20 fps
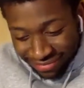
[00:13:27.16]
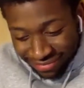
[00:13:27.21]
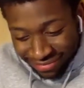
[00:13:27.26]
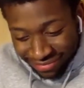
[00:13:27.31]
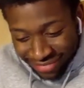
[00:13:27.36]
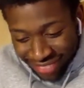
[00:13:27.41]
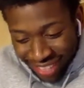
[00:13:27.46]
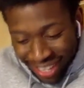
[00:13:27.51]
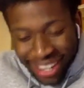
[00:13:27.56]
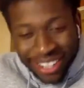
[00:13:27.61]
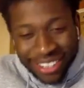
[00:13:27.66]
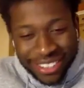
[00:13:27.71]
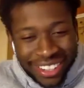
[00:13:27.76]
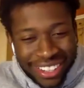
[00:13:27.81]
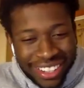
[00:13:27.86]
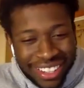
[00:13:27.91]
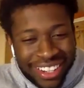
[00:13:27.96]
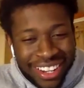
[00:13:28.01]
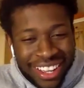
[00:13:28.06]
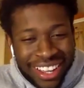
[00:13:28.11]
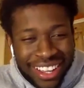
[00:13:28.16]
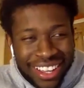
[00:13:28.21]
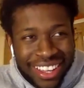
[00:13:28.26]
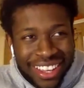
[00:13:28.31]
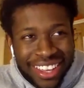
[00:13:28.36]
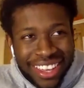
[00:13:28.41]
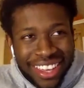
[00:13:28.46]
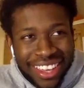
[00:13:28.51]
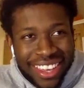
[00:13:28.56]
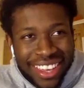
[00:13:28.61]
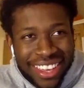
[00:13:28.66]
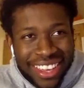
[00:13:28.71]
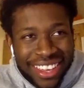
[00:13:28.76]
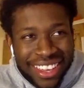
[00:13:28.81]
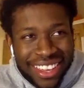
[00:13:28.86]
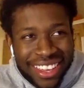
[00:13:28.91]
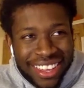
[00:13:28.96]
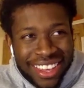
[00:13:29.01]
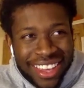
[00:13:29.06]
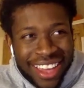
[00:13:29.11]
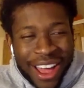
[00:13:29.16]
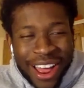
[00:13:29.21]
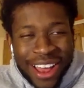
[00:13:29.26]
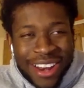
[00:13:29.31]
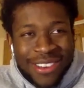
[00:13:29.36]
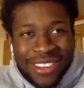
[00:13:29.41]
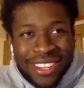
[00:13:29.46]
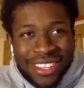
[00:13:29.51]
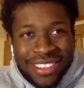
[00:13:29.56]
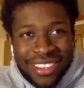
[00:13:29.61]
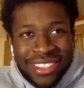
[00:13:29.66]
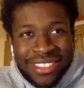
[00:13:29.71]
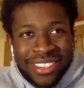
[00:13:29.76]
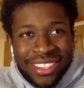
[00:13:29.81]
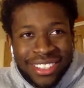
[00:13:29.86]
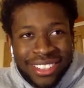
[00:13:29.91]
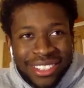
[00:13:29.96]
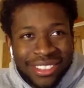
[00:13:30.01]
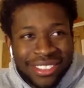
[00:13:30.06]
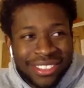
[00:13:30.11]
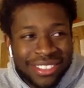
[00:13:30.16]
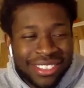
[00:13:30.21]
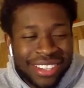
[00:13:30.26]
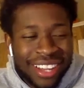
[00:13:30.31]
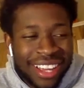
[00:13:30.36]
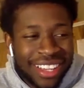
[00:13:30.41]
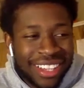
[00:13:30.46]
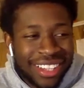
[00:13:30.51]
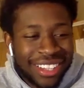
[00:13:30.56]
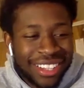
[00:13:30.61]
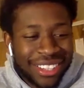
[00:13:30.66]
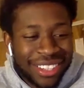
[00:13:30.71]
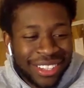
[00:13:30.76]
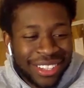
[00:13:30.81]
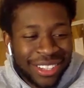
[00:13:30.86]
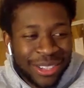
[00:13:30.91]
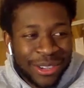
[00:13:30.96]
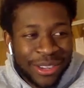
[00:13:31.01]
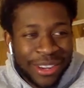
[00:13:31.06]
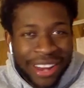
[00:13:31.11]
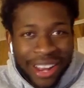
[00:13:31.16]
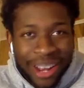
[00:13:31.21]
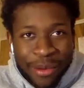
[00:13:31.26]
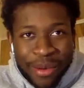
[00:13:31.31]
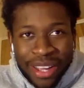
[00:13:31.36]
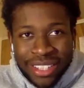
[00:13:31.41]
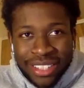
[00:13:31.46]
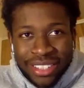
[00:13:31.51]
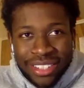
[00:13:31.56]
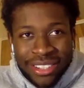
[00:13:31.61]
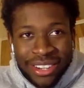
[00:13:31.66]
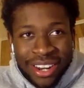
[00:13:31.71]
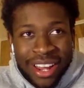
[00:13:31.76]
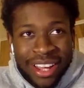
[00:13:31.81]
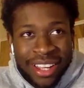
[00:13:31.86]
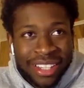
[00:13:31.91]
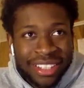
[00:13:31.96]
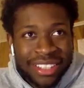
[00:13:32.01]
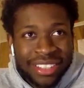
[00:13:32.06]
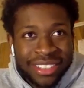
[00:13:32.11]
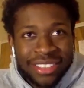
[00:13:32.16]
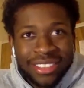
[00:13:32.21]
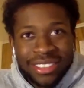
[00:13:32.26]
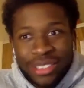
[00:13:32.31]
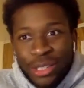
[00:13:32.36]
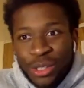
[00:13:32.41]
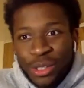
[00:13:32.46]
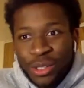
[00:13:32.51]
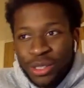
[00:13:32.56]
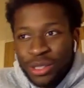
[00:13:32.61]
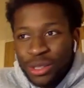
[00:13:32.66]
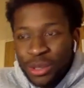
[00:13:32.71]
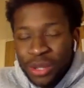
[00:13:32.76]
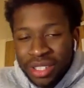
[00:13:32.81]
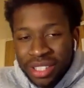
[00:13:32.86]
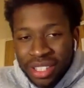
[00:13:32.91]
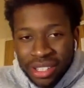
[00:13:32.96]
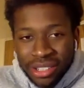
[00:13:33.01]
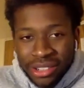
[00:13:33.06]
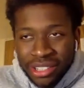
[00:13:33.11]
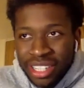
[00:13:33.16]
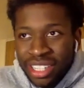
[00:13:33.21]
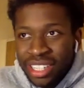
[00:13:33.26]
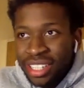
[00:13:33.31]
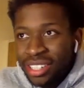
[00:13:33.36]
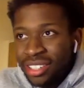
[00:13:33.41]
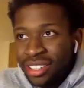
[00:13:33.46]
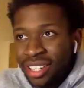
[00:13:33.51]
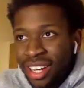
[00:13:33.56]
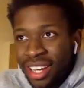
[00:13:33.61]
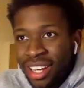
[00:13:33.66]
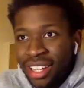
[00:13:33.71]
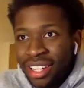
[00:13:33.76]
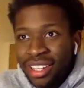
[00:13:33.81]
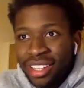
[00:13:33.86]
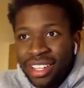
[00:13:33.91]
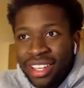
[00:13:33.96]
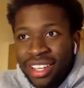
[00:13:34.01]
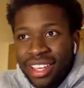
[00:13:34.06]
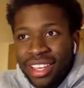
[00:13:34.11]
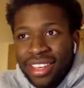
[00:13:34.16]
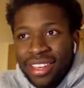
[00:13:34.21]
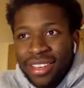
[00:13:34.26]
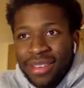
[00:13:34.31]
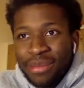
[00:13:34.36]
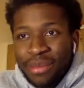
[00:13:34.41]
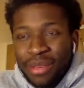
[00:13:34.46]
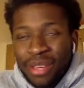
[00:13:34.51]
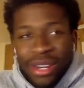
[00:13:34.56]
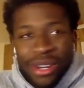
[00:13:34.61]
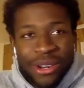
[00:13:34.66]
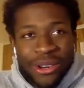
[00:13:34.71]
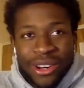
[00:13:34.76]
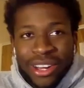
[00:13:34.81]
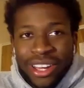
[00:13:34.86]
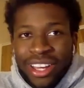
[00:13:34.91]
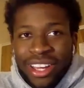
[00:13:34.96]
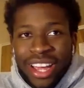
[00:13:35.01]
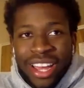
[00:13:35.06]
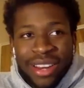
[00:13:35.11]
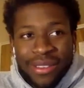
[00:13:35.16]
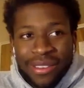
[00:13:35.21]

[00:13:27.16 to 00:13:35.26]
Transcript: I hear you. And I was thinking like, yeah, i always think to myself, like, could I go back could I do a degree? Could I be a lawyer?